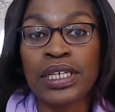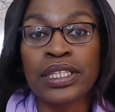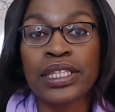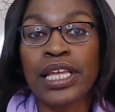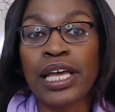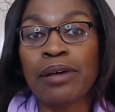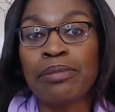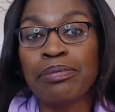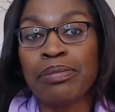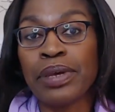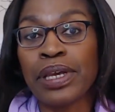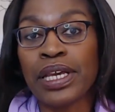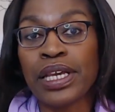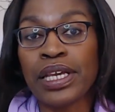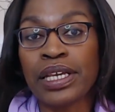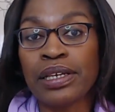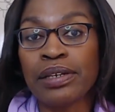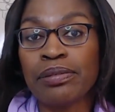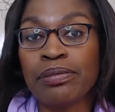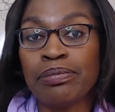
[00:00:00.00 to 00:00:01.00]
that
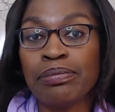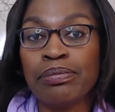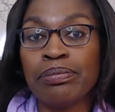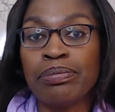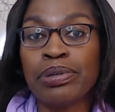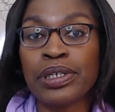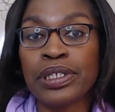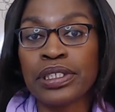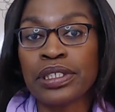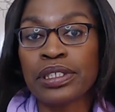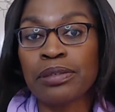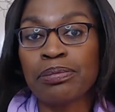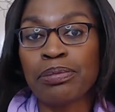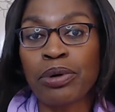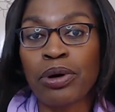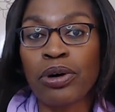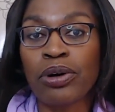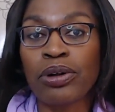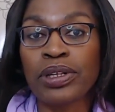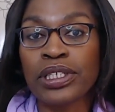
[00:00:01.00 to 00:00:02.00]
may put the
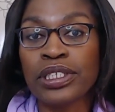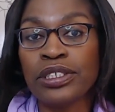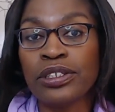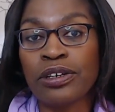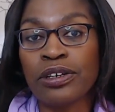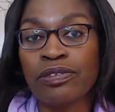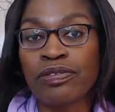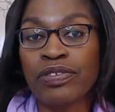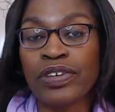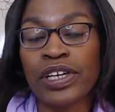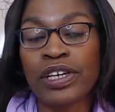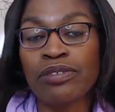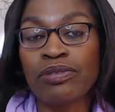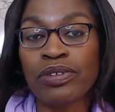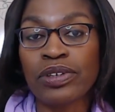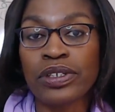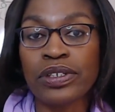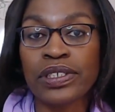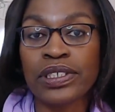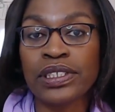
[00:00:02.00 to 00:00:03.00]
ball in your
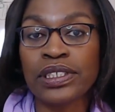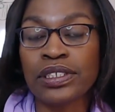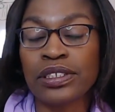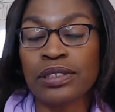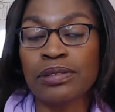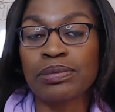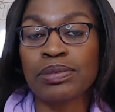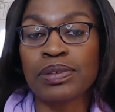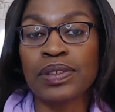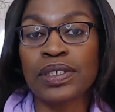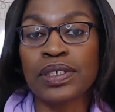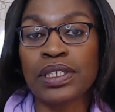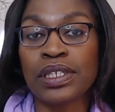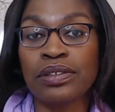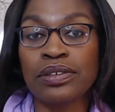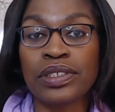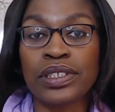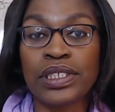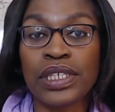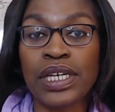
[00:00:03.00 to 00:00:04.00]
favor in terms of
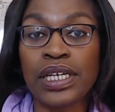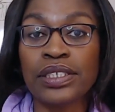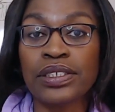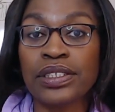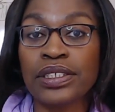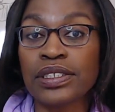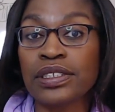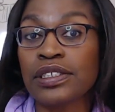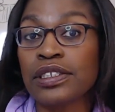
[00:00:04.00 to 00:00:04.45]
negotiation